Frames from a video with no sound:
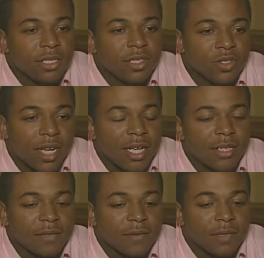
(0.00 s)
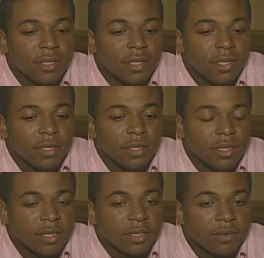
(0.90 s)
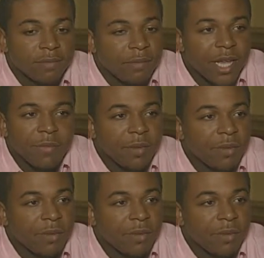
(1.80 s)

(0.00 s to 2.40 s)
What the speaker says: strives to make me